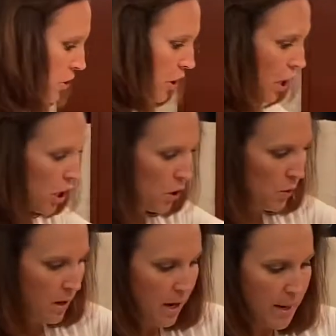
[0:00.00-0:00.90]

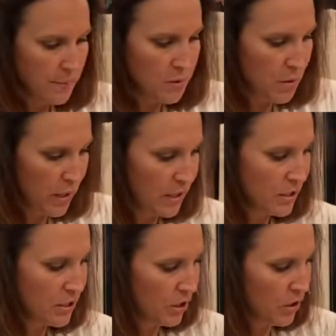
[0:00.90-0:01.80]
So I'm
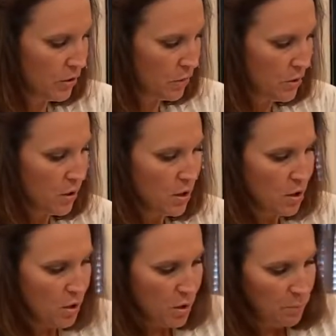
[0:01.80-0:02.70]
going to
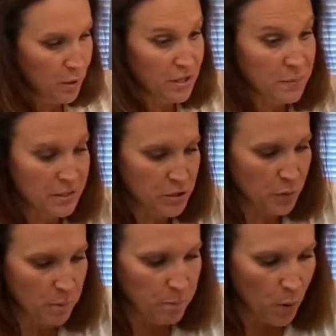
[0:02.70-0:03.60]
put them
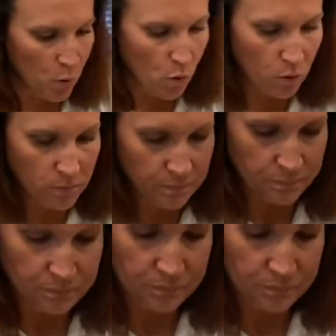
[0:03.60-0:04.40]
into a bowl.